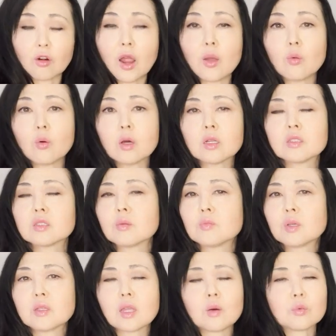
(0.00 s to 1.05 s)
I wanted
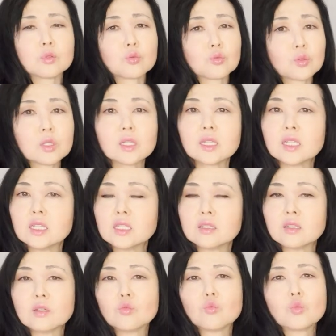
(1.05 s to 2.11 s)
something that was really
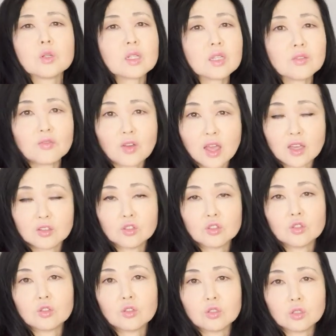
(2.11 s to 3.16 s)
easy, really fast
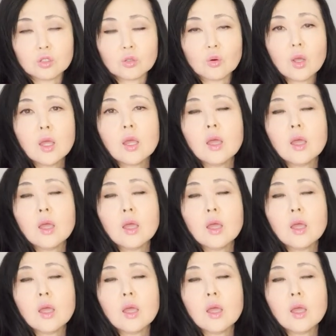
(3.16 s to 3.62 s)
to do.